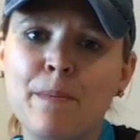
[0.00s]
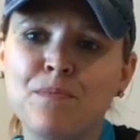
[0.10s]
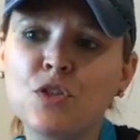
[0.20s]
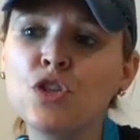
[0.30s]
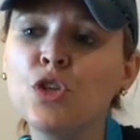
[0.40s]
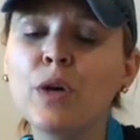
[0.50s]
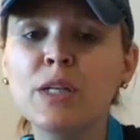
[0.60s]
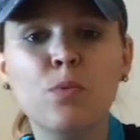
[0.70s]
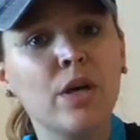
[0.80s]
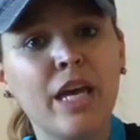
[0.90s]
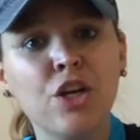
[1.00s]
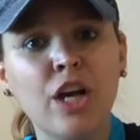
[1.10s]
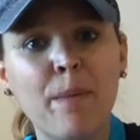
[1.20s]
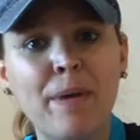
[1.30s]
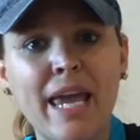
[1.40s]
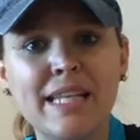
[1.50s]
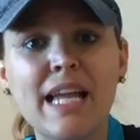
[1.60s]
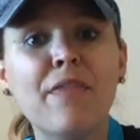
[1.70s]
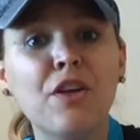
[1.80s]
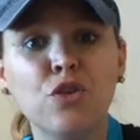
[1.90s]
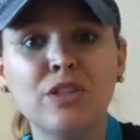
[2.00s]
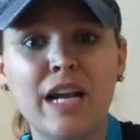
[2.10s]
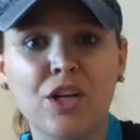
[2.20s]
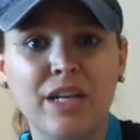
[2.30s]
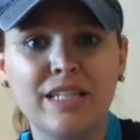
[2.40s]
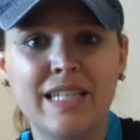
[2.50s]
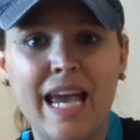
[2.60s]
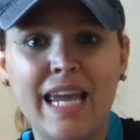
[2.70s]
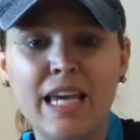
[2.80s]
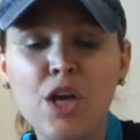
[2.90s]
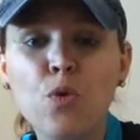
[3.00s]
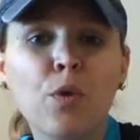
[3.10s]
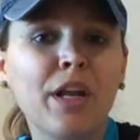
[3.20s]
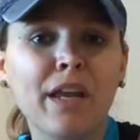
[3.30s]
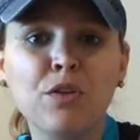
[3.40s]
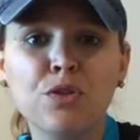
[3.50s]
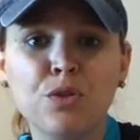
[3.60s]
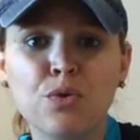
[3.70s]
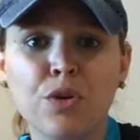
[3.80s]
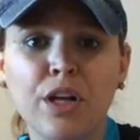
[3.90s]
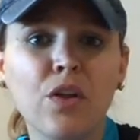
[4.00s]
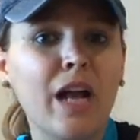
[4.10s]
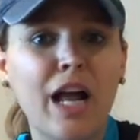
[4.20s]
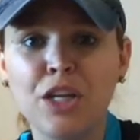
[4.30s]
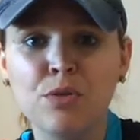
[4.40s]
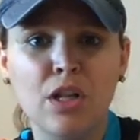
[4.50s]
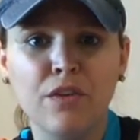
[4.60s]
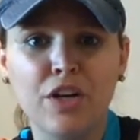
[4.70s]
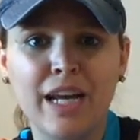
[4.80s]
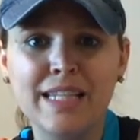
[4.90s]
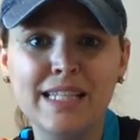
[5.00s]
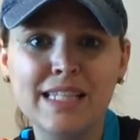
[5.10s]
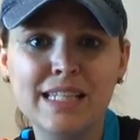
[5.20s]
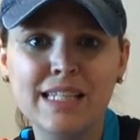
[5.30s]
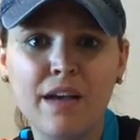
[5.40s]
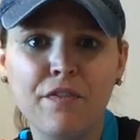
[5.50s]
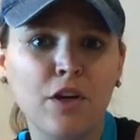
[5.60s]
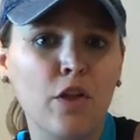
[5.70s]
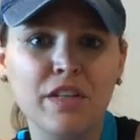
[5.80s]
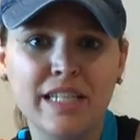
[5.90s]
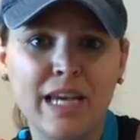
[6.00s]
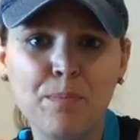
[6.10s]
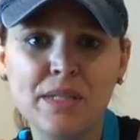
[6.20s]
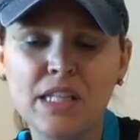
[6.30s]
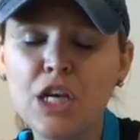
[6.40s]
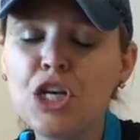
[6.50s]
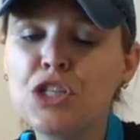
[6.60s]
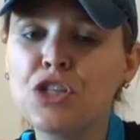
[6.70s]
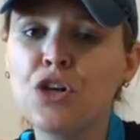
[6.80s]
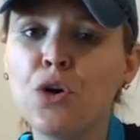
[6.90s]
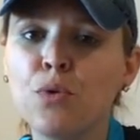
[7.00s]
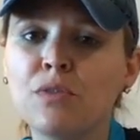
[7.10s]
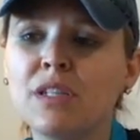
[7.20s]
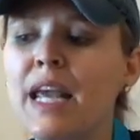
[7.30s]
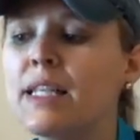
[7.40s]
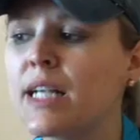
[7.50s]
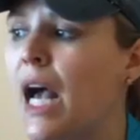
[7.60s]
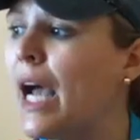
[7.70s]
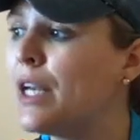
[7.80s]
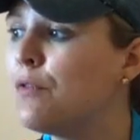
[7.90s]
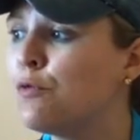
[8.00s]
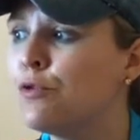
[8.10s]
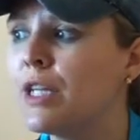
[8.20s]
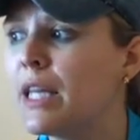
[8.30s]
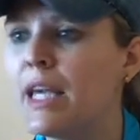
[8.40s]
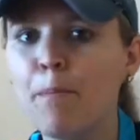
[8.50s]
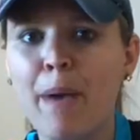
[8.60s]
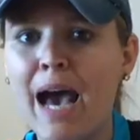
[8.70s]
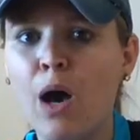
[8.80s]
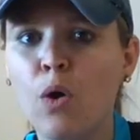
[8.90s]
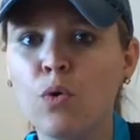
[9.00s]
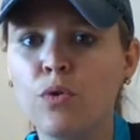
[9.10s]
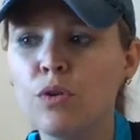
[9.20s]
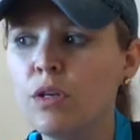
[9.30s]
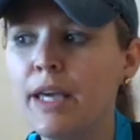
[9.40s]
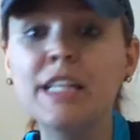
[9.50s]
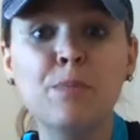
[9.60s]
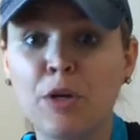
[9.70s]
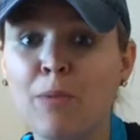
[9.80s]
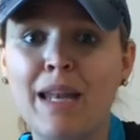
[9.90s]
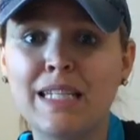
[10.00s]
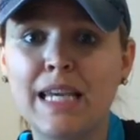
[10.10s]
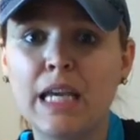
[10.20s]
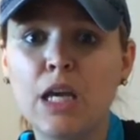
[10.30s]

So you guys will get your cupcakes, and then you'll decorate today. We're going to give you a tutorial on how to use all of our icings and stuff and all the tips. So today's kind of really about experimenting.